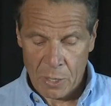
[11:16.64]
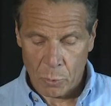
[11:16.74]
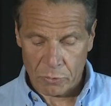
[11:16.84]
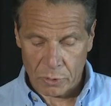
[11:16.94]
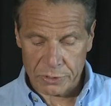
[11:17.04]

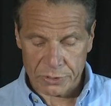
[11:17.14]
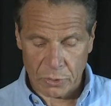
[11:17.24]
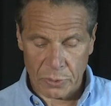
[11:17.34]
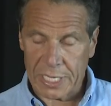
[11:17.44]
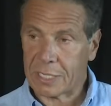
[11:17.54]
We're
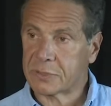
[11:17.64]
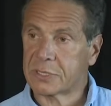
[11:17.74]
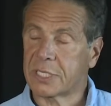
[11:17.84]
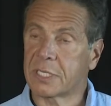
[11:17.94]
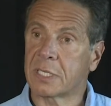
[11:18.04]
also
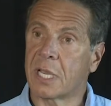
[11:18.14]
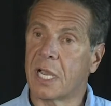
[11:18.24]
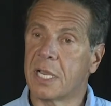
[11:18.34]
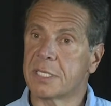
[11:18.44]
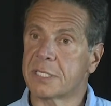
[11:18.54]
announcing
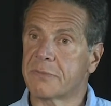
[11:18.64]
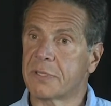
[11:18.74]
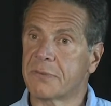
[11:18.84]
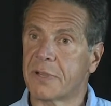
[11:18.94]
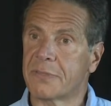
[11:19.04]

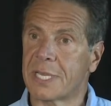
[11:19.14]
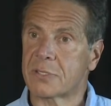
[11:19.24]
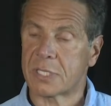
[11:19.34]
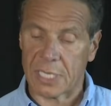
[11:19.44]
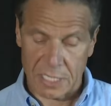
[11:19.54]

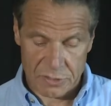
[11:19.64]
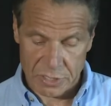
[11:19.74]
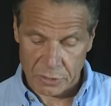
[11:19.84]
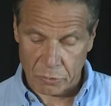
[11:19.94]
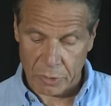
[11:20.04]
$75,000
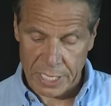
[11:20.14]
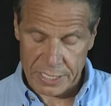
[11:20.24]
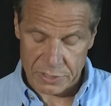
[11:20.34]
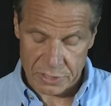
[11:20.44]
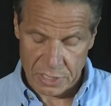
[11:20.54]
in
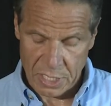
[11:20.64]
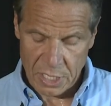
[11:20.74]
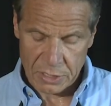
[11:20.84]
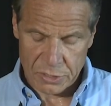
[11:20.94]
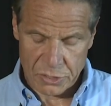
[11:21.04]
grants
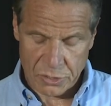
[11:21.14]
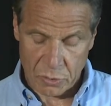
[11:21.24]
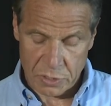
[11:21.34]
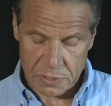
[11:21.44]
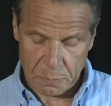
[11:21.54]
to
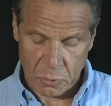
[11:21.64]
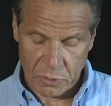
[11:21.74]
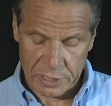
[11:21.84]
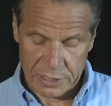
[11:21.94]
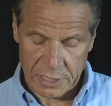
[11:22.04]
Sodus
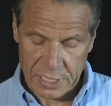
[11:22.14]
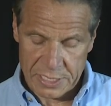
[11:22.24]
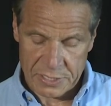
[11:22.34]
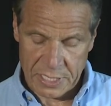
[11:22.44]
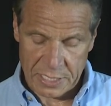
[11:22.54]
Point,
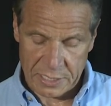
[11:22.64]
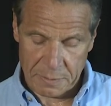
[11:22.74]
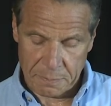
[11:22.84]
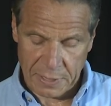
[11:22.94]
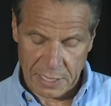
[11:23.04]
Sandy
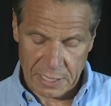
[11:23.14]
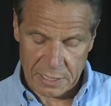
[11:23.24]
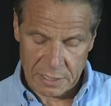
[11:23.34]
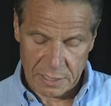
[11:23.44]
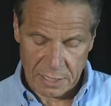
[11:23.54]

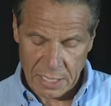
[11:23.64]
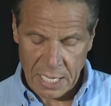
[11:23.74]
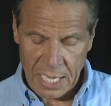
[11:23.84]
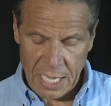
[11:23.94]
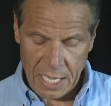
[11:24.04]
Pond,
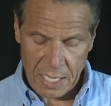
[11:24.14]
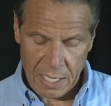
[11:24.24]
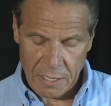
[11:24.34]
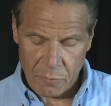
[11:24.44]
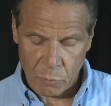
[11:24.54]

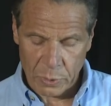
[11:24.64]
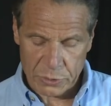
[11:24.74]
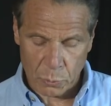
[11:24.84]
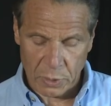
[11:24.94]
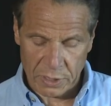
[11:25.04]

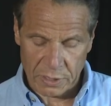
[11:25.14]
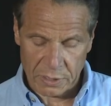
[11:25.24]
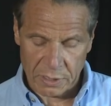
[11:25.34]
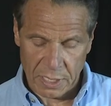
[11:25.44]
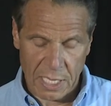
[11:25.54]
which
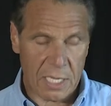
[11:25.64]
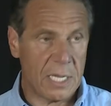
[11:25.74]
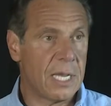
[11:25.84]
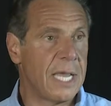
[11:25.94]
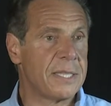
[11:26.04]
will,
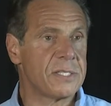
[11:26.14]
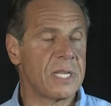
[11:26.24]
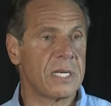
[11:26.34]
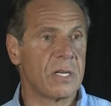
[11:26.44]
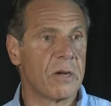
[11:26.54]
and the
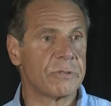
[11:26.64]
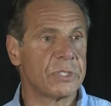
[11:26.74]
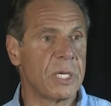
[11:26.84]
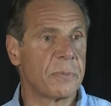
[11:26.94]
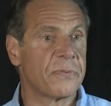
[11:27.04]
St. Lawrence
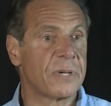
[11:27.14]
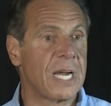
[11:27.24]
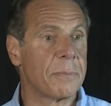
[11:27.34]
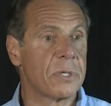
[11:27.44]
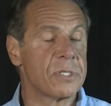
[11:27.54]
Chamber of
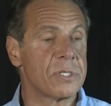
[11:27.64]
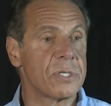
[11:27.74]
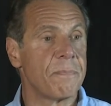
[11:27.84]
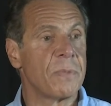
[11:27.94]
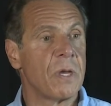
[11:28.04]
Commerce
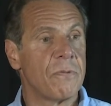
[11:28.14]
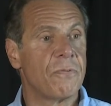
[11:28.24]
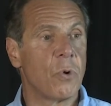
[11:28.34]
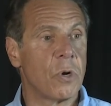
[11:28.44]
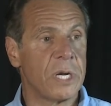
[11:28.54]

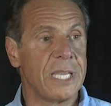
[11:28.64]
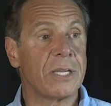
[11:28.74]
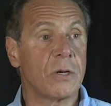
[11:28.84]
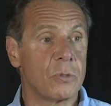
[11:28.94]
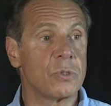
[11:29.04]
for
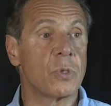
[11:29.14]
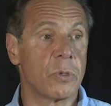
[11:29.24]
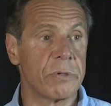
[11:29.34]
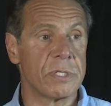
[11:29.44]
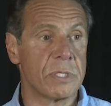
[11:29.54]

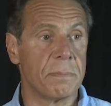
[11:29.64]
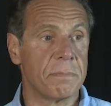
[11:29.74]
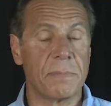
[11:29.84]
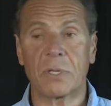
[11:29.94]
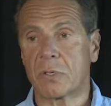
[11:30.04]
ecotourism,
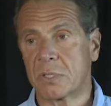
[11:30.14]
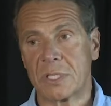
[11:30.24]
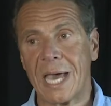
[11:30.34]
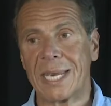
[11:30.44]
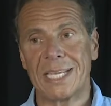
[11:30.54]
because
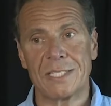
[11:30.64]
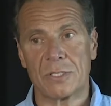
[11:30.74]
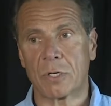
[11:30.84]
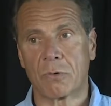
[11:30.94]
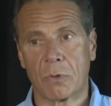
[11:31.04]
that is
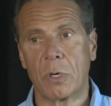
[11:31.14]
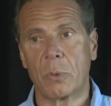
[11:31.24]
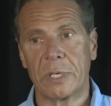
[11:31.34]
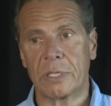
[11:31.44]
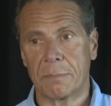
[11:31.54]
a
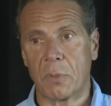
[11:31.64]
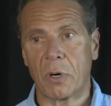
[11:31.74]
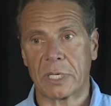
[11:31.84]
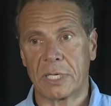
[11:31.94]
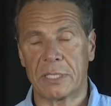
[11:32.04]
growing
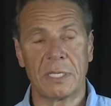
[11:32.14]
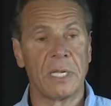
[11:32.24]
market.